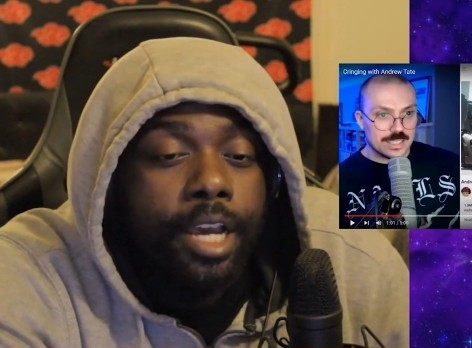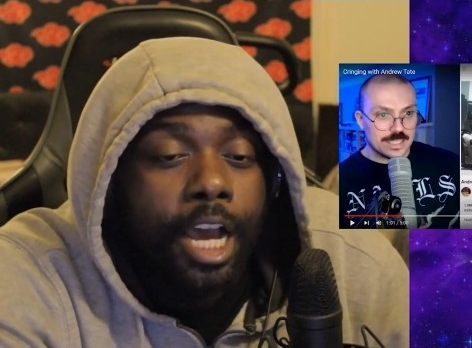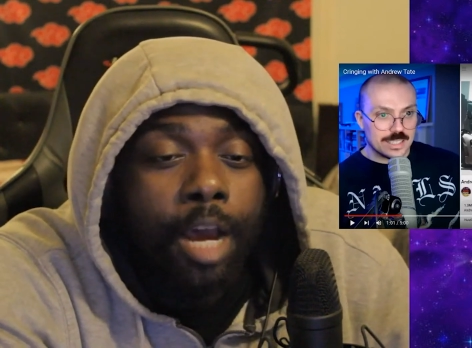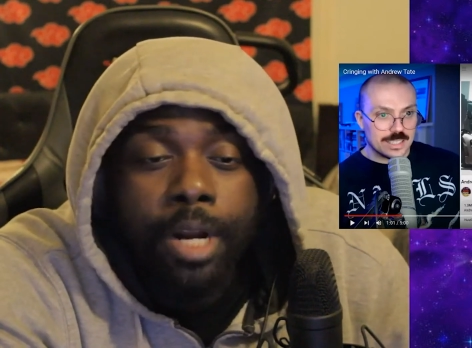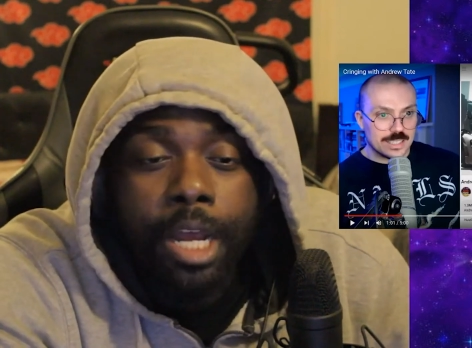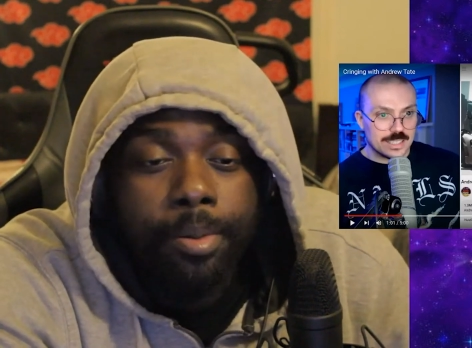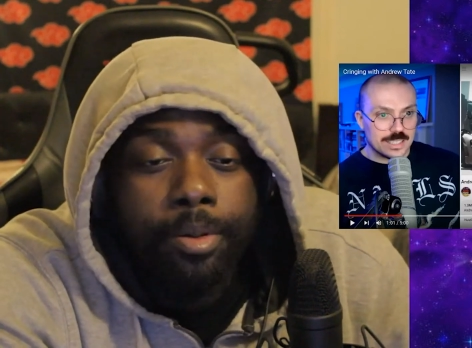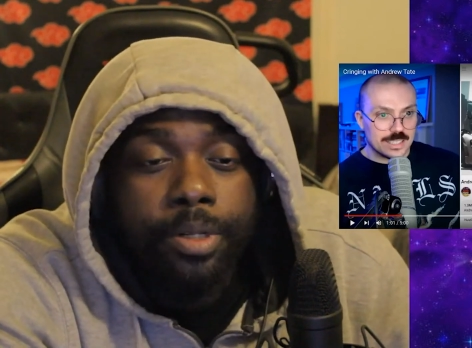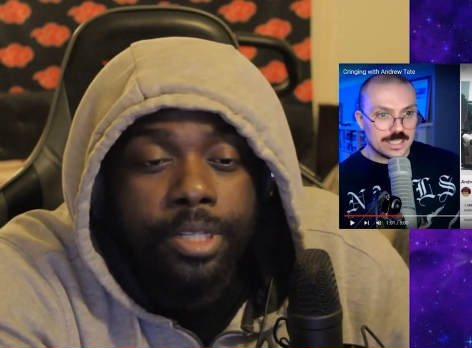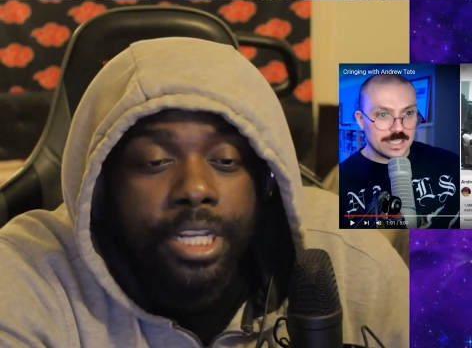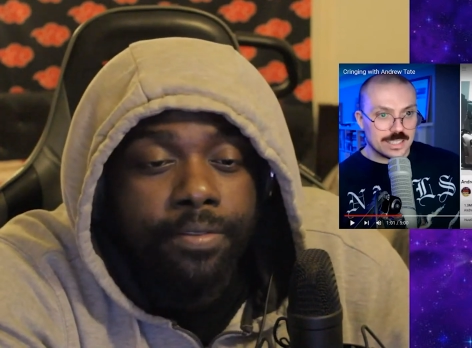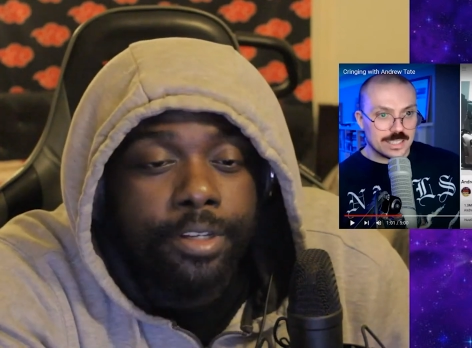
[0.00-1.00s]
Speaker 1: I probably
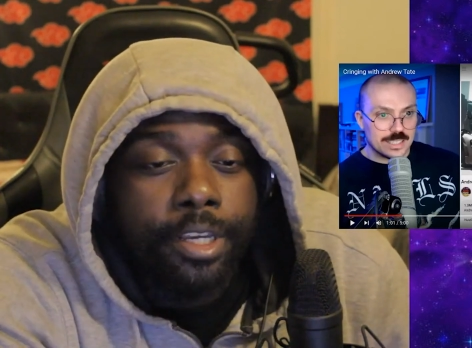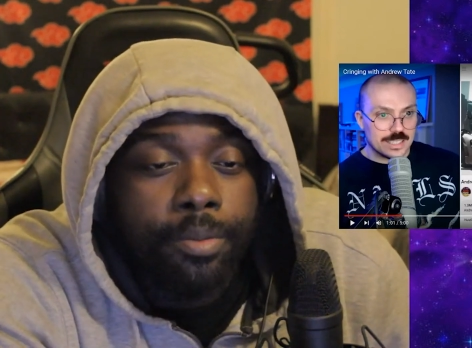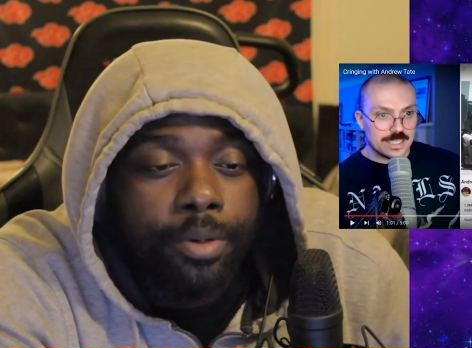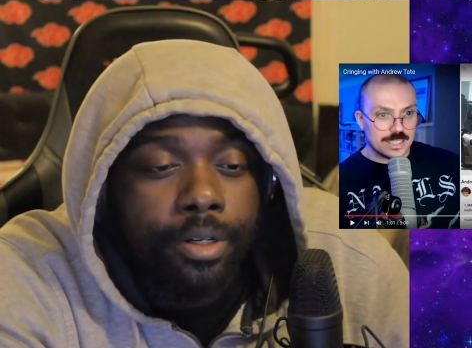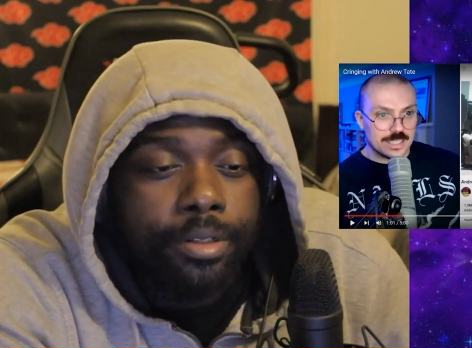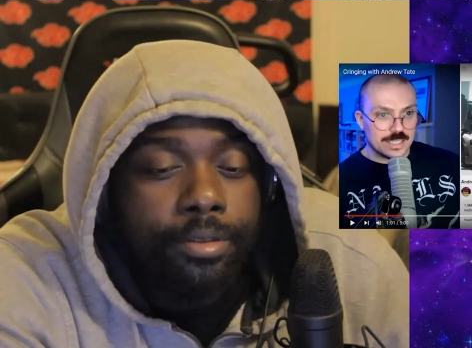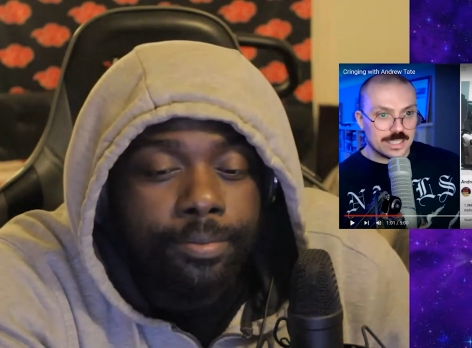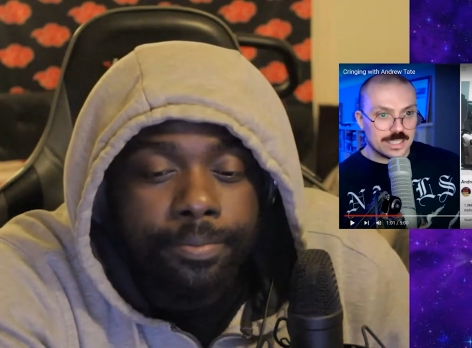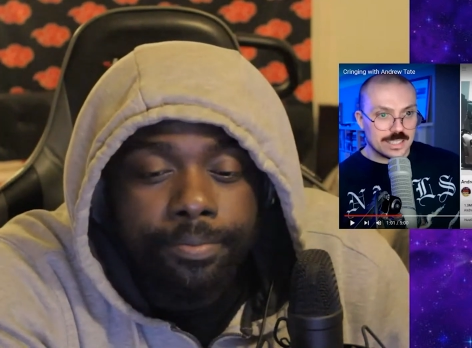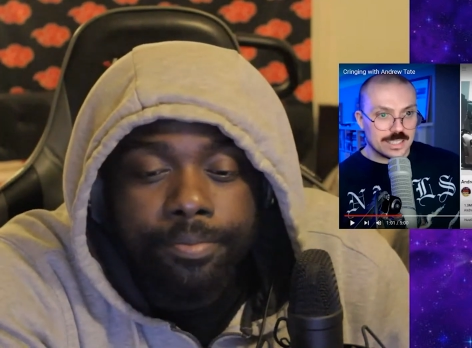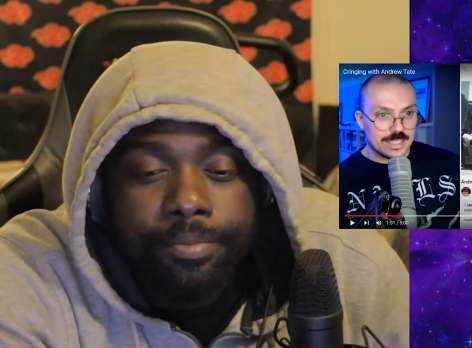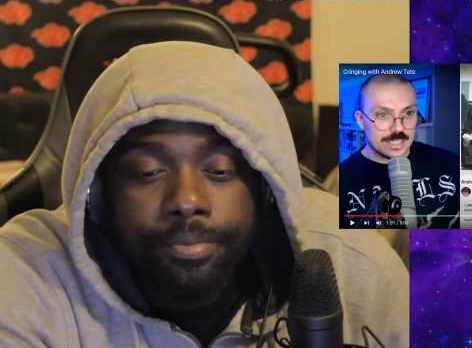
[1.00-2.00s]
would never get one. To
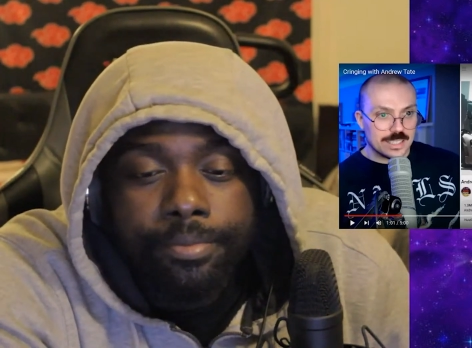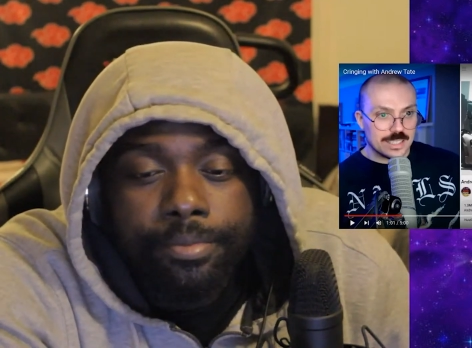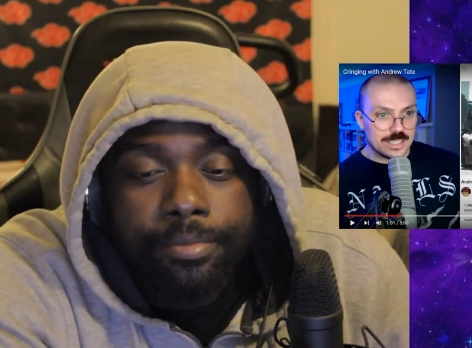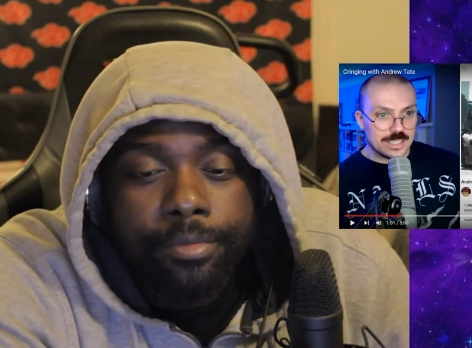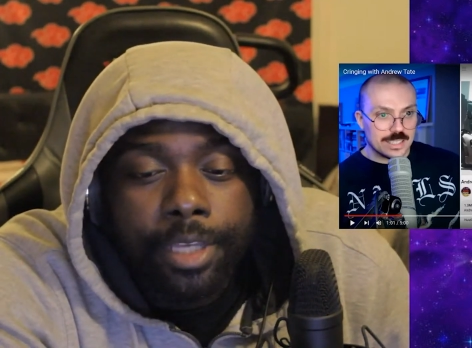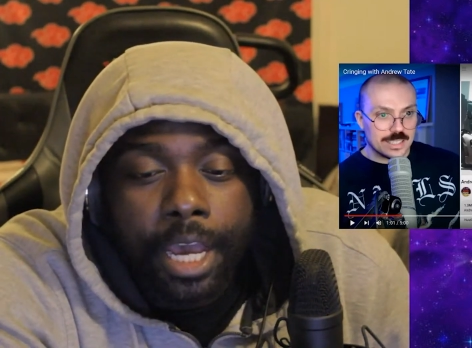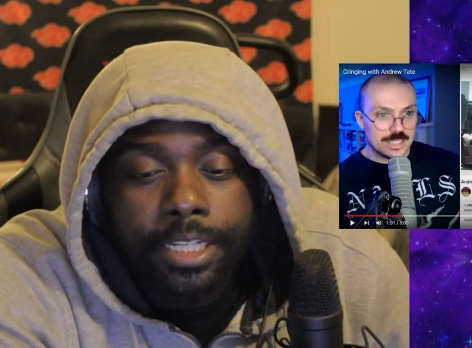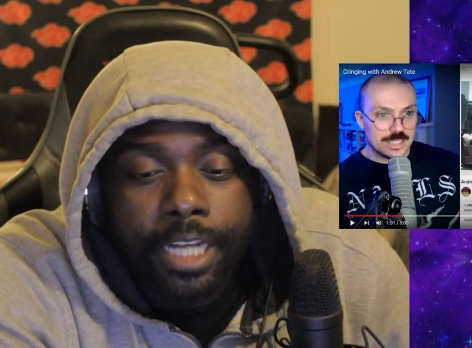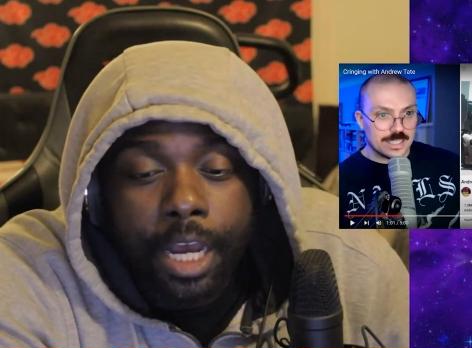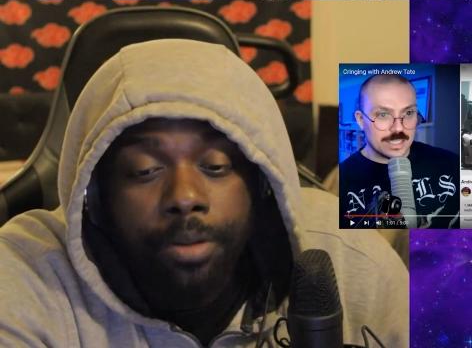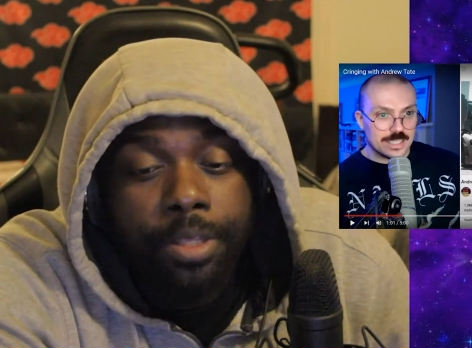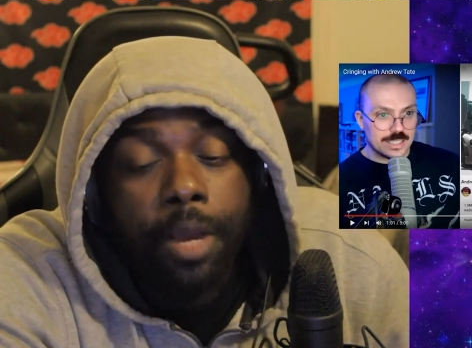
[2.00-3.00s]
be honest,
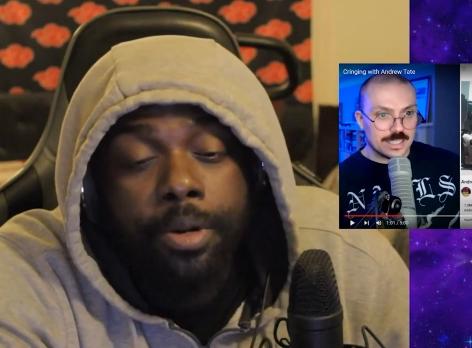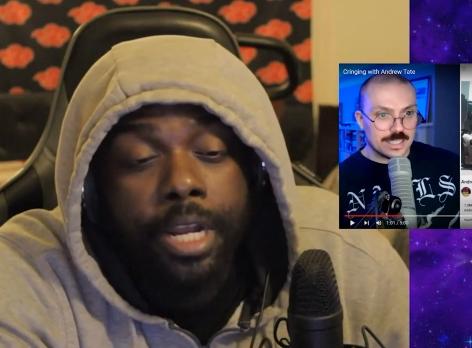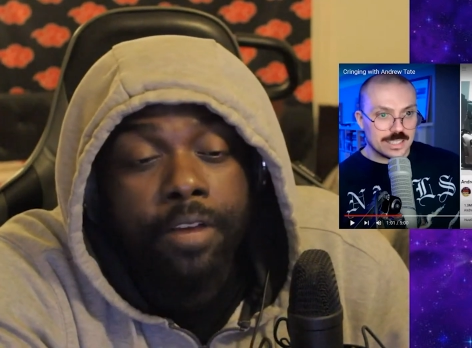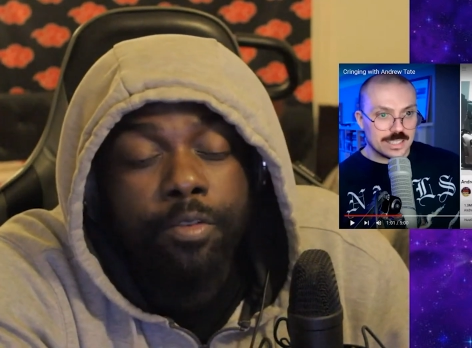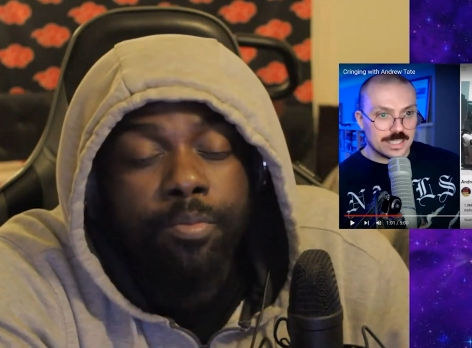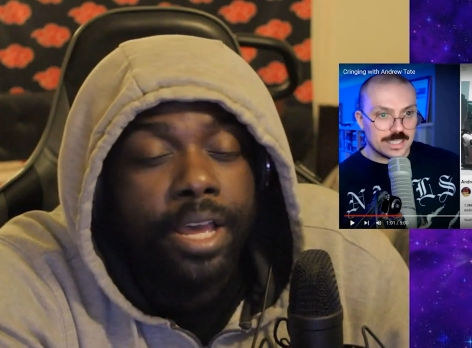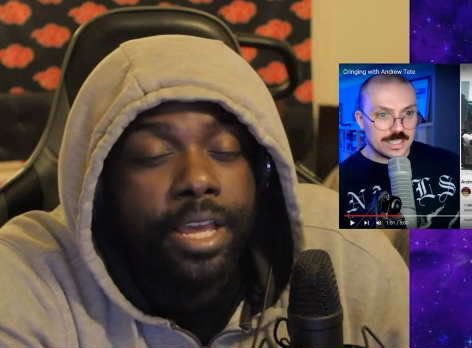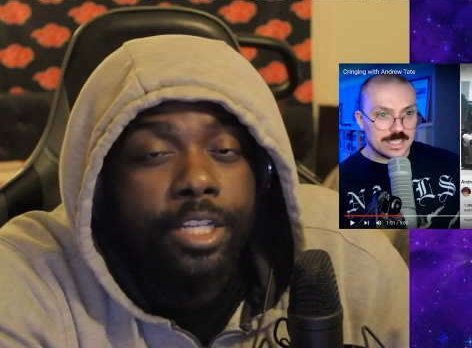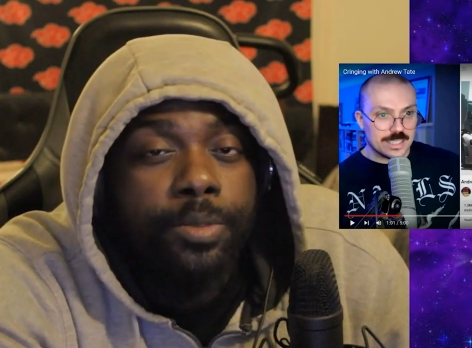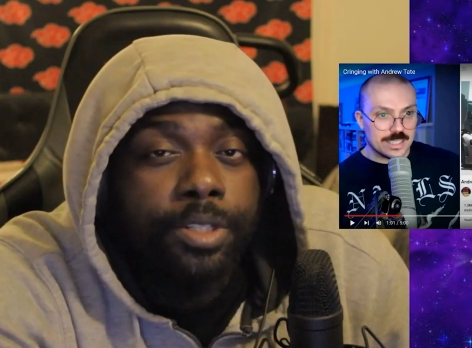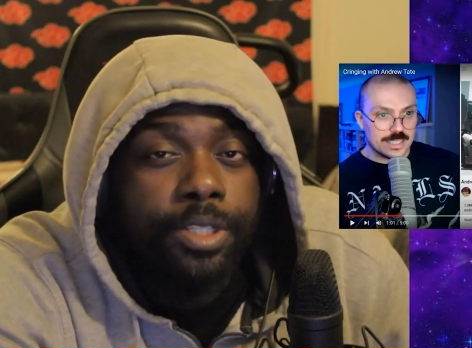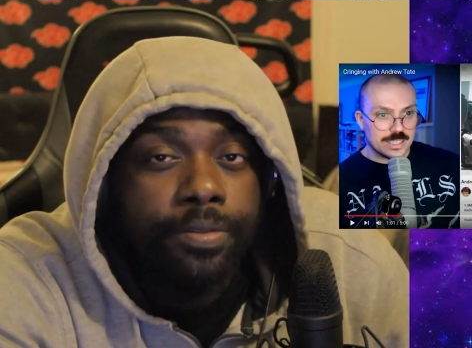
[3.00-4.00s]
I don't think I would ever buy an
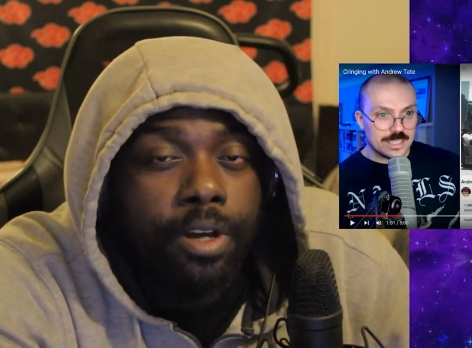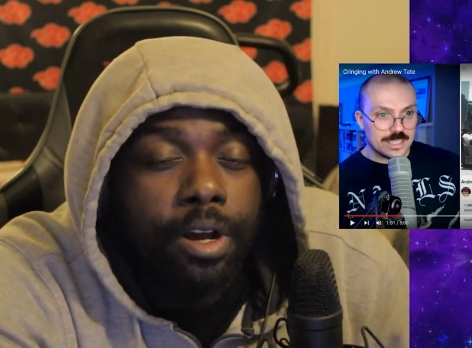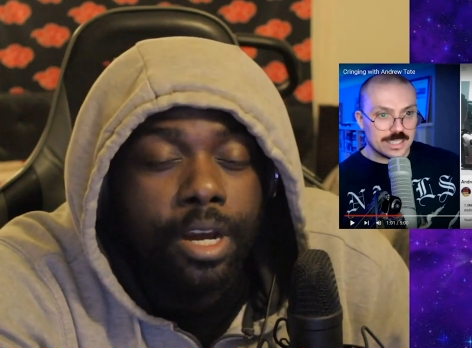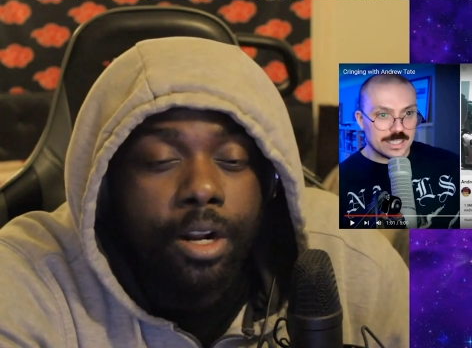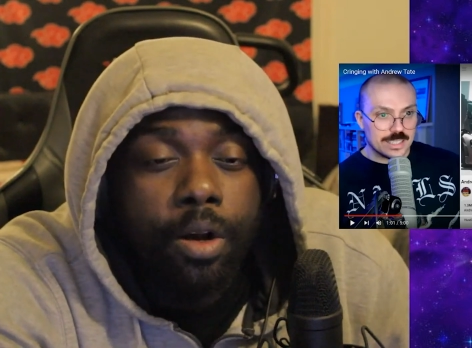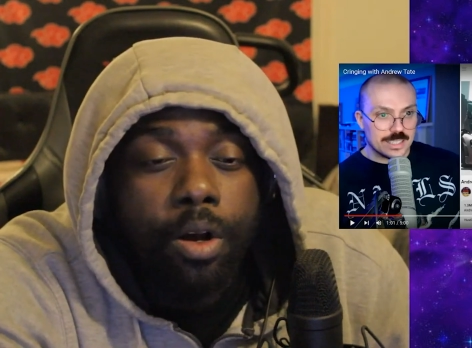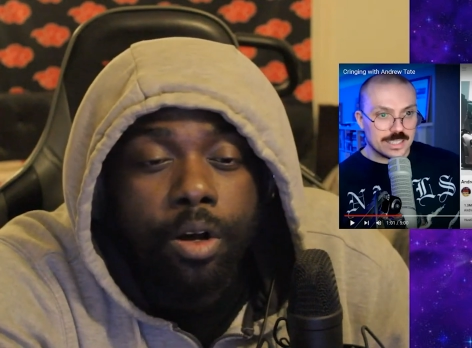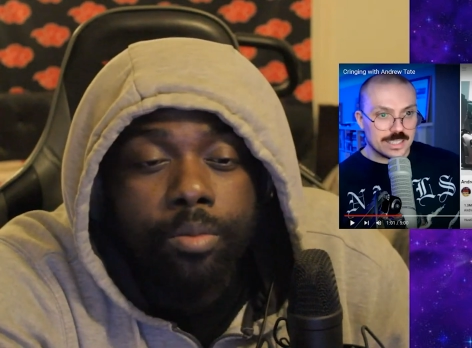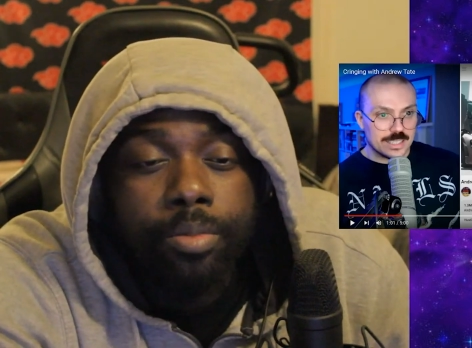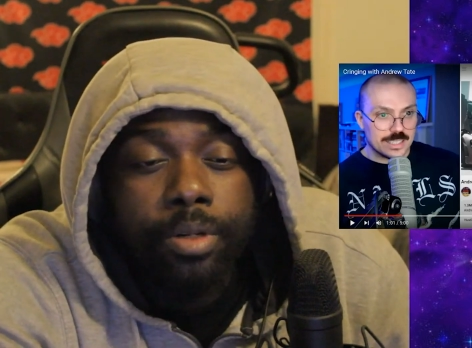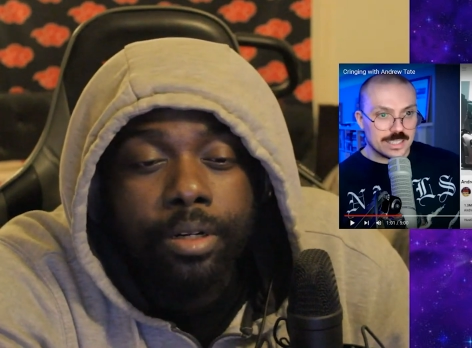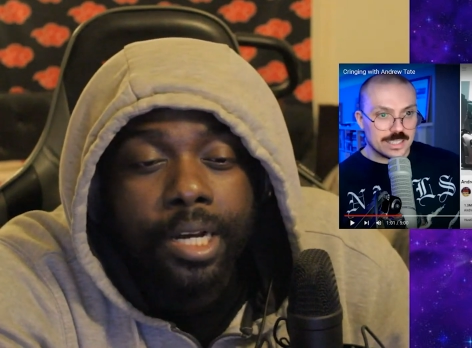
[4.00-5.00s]
expensive car at all, bro.